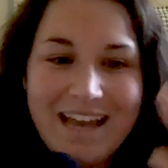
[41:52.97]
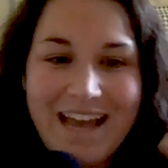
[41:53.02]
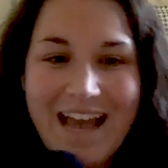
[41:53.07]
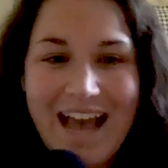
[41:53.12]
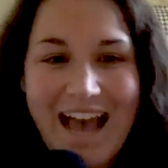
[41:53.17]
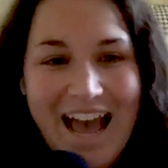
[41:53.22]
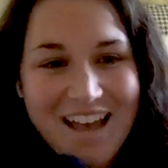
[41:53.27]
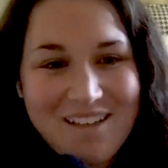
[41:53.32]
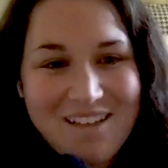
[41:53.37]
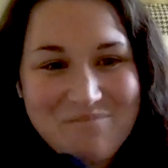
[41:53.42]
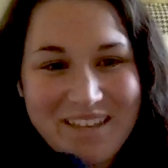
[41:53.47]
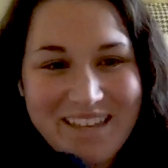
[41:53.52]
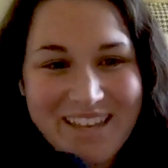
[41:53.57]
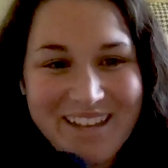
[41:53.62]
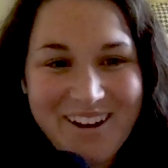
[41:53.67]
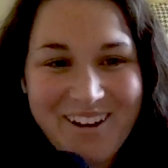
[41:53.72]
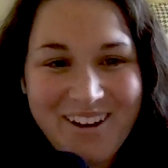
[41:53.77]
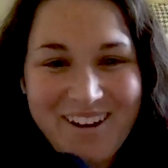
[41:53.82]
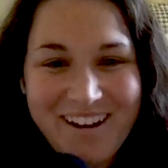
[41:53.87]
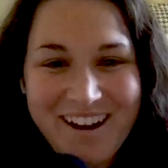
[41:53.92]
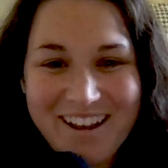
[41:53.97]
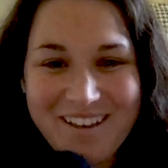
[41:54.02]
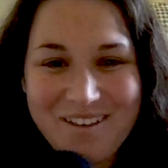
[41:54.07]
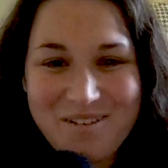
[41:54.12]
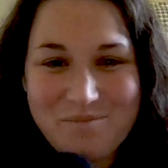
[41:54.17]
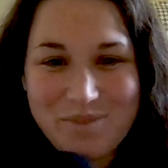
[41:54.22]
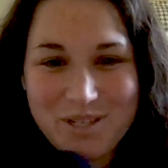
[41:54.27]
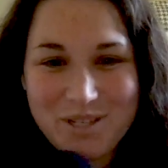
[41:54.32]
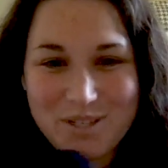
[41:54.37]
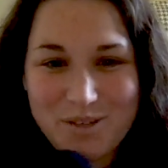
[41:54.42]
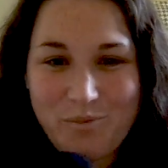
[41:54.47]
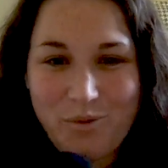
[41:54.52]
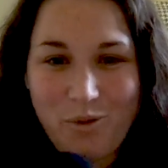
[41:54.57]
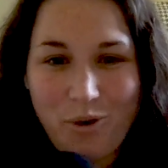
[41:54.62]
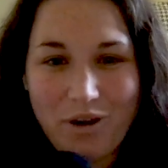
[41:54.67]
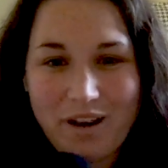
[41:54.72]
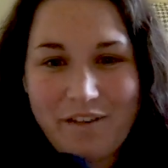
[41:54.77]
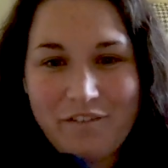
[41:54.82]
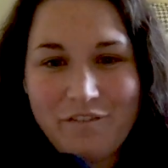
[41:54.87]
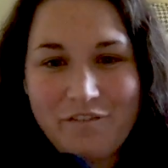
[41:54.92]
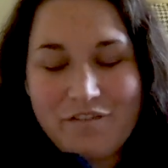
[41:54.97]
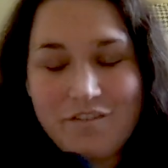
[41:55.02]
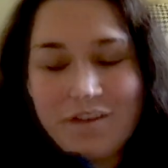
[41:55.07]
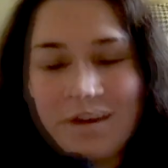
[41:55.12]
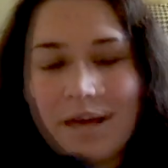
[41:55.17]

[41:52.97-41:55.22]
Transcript: I am here and can be supportive.